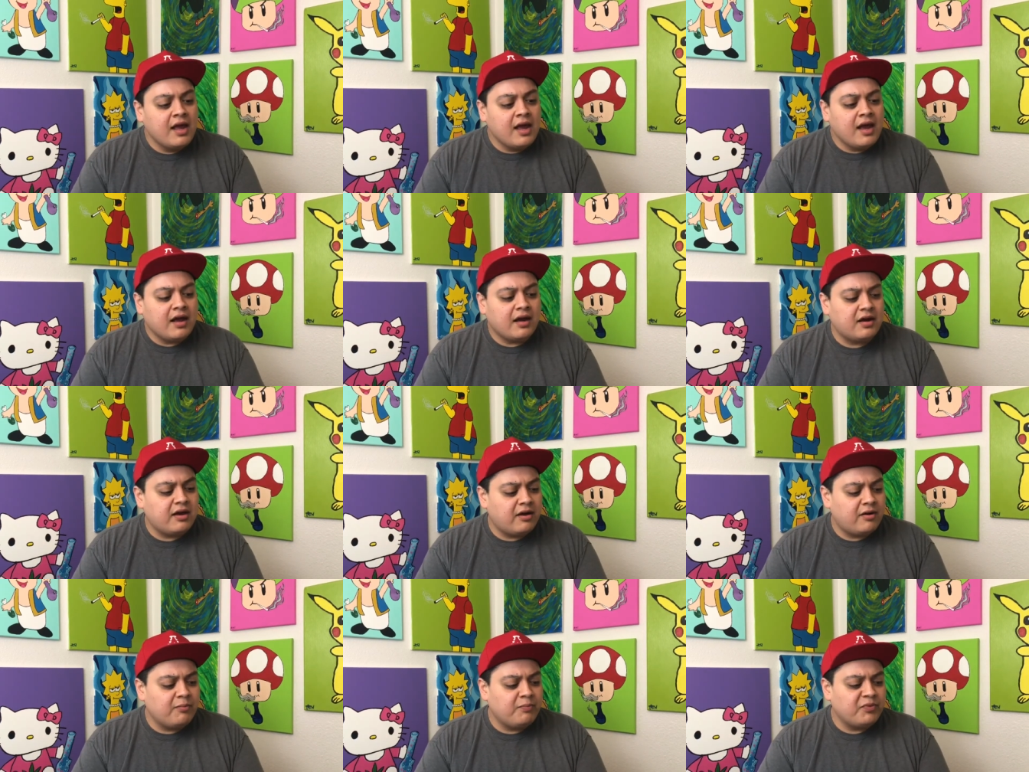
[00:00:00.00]

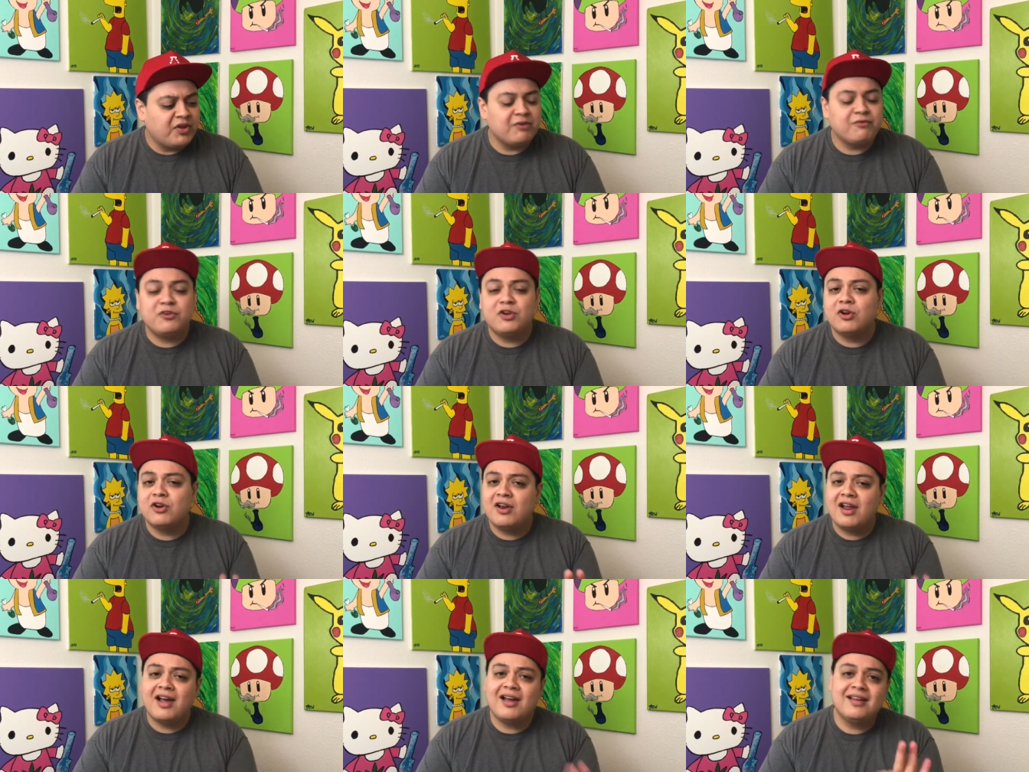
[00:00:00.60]

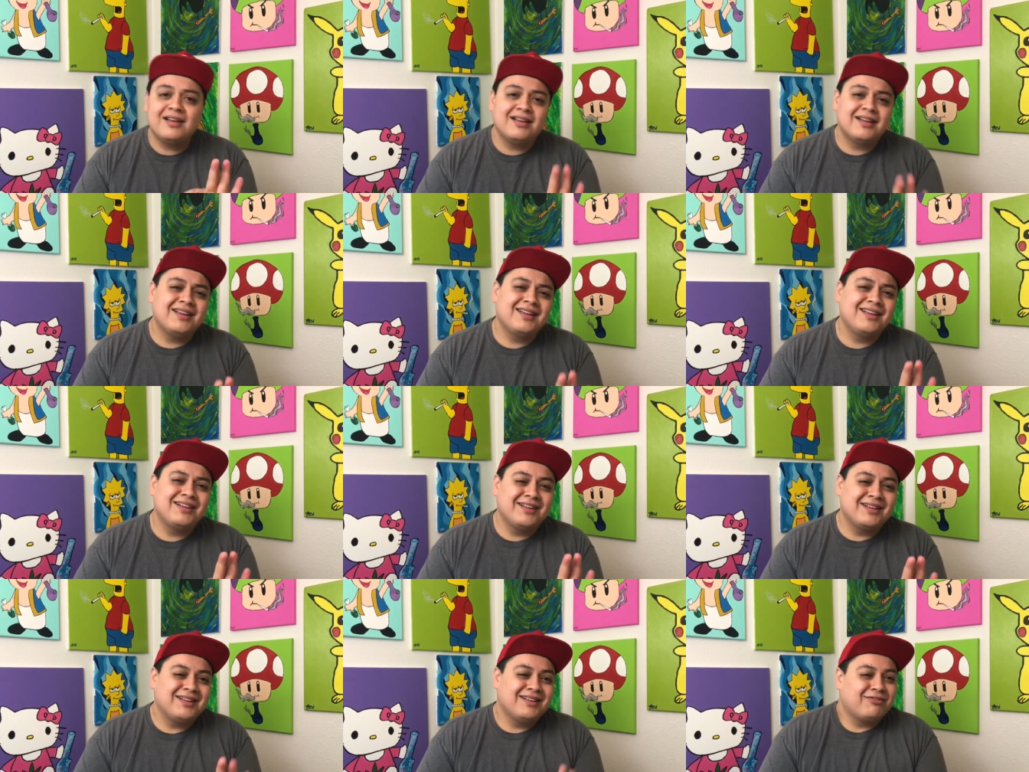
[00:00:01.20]

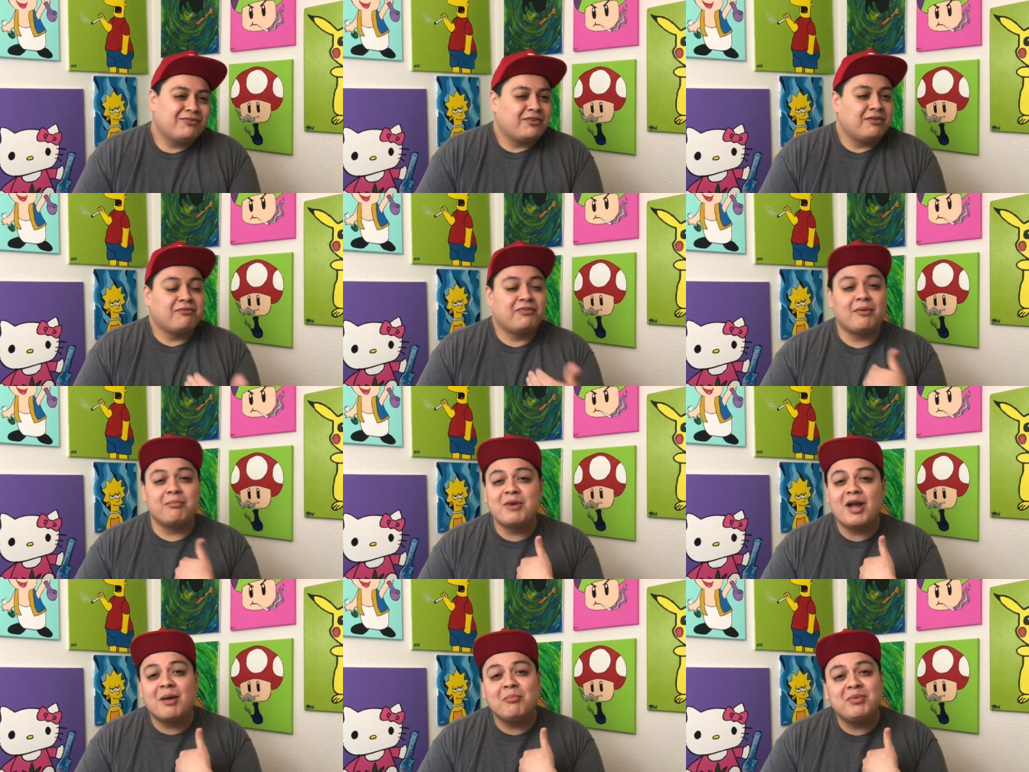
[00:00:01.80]
if
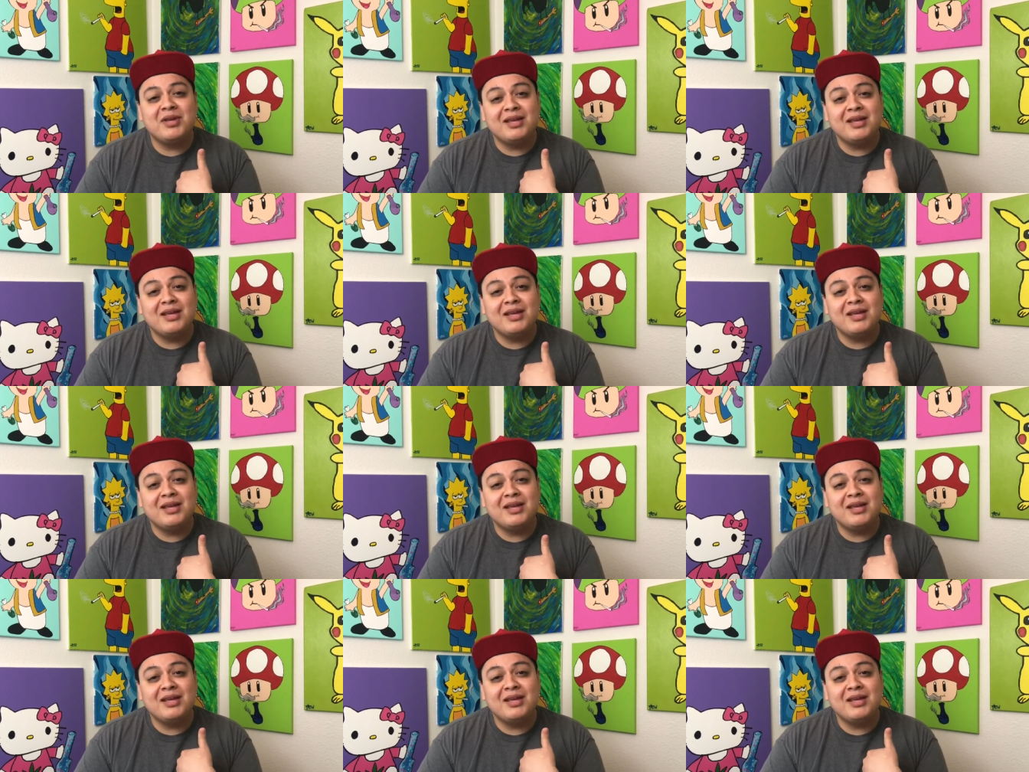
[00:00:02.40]
I'm not